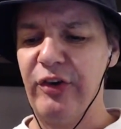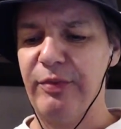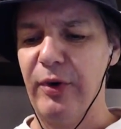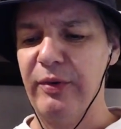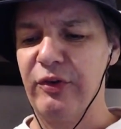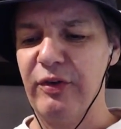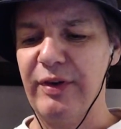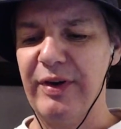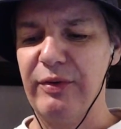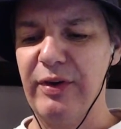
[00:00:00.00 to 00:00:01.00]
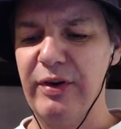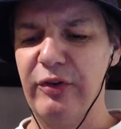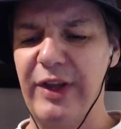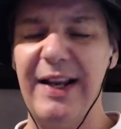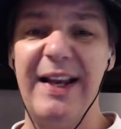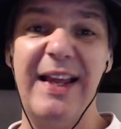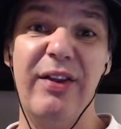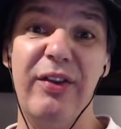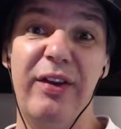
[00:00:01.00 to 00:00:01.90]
this point that it was clear that